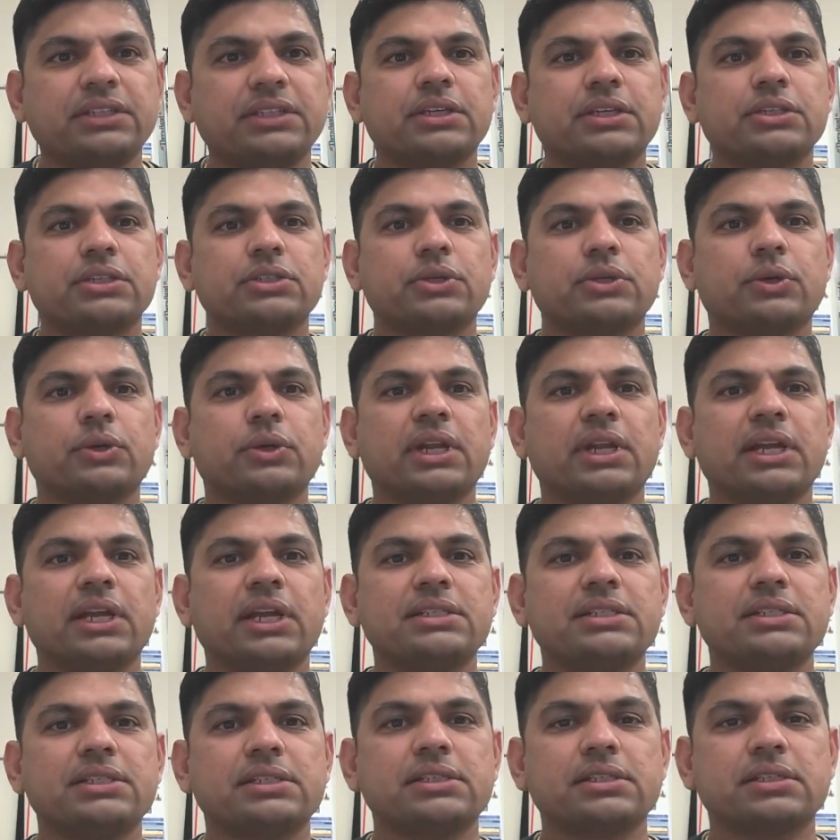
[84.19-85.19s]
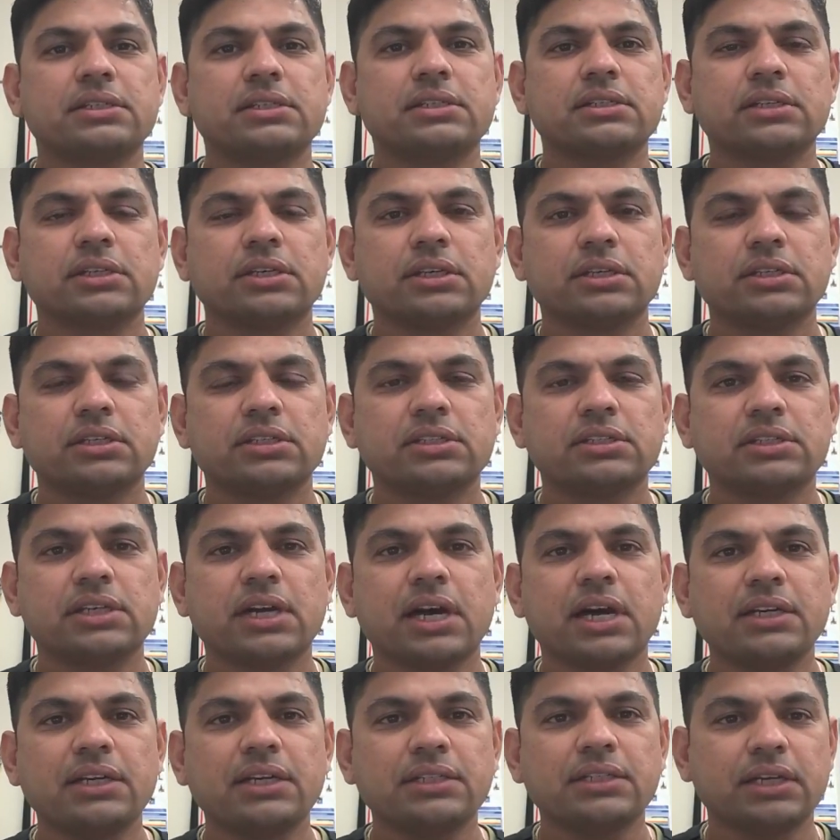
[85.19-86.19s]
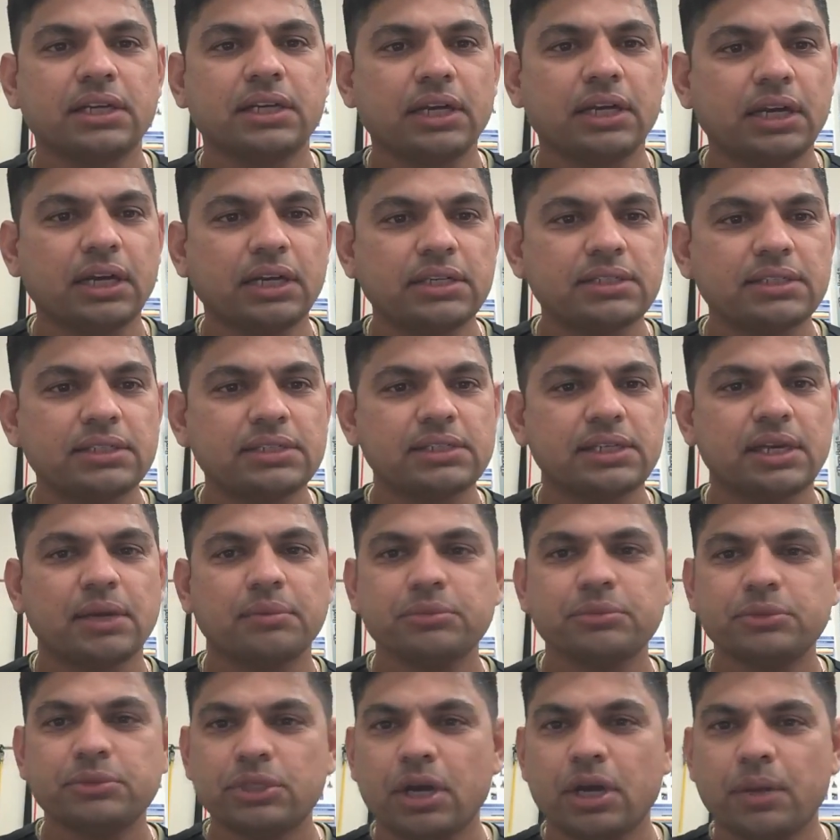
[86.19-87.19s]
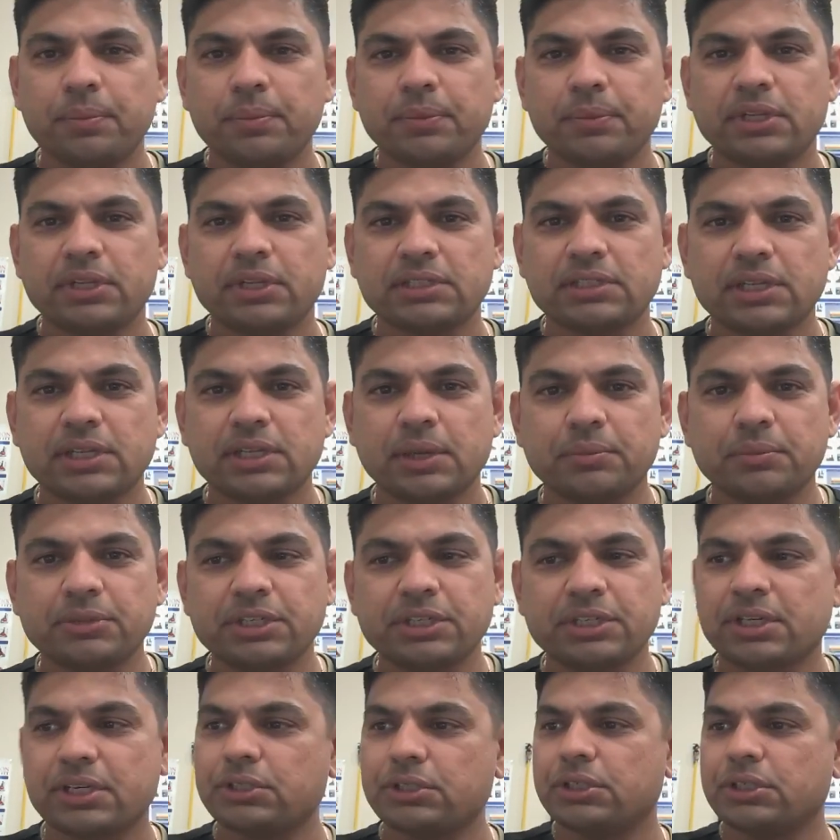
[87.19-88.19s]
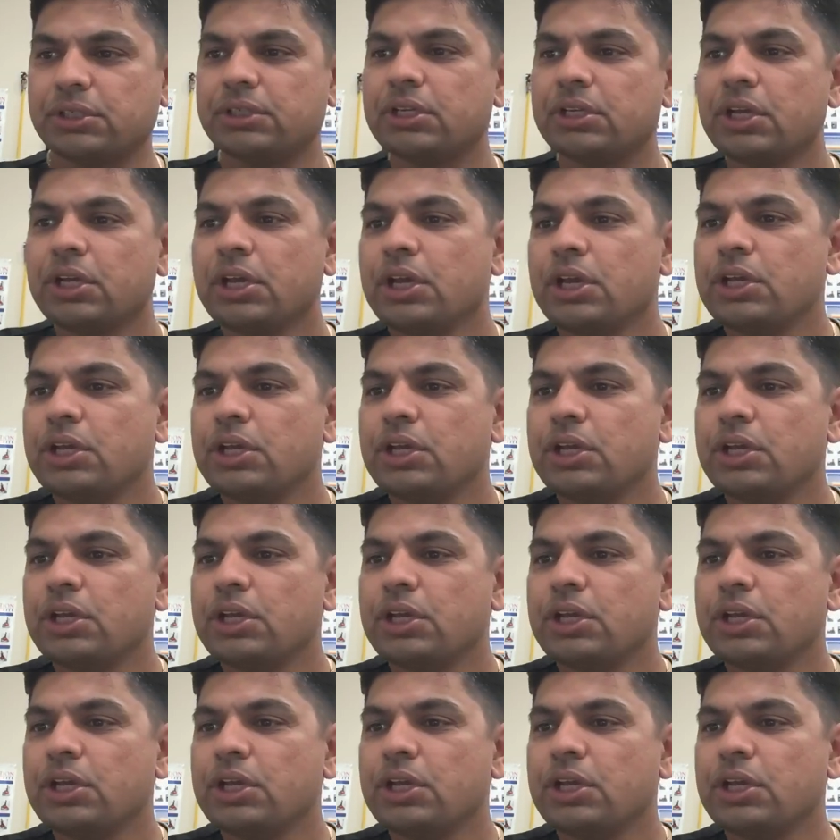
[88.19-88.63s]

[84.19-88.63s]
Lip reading: so let's start some discussion.